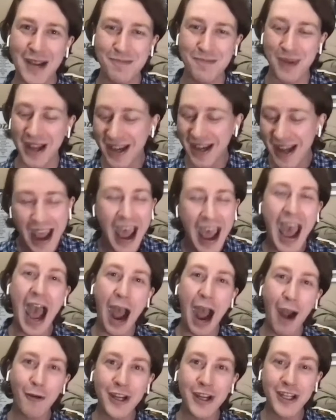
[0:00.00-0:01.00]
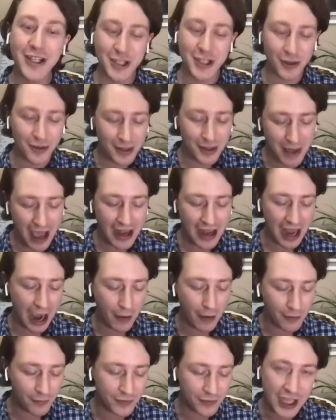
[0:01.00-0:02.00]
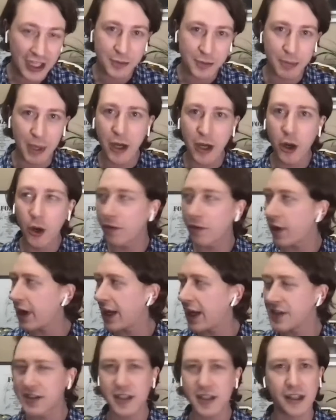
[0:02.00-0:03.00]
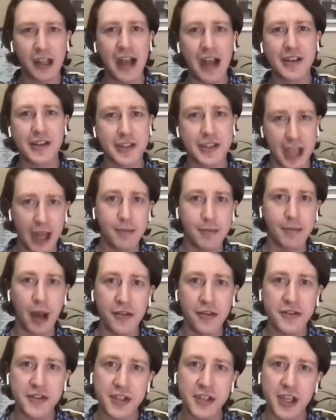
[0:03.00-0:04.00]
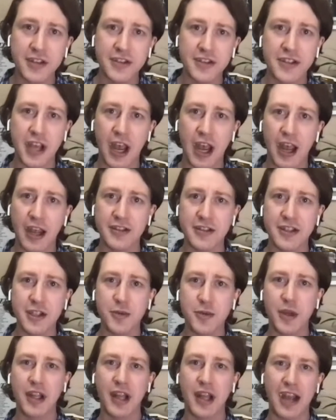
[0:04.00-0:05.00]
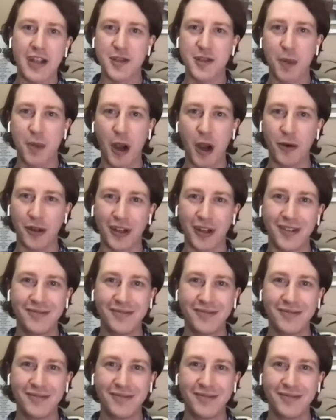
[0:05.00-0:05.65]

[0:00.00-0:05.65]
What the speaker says: But how are you doing, man? How have things been over, I guess, the last 10 months since we last spoke?